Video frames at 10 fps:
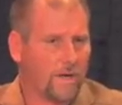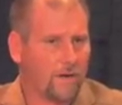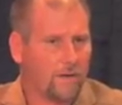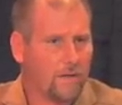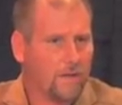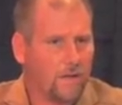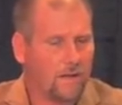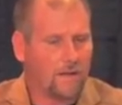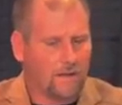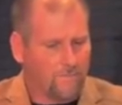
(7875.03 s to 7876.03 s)
where
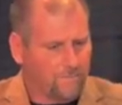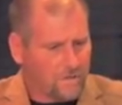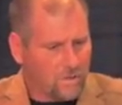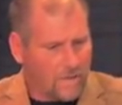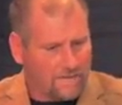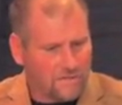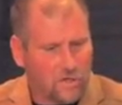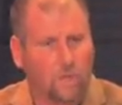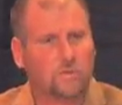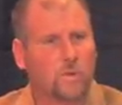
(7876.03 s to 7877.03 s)
you have Psalm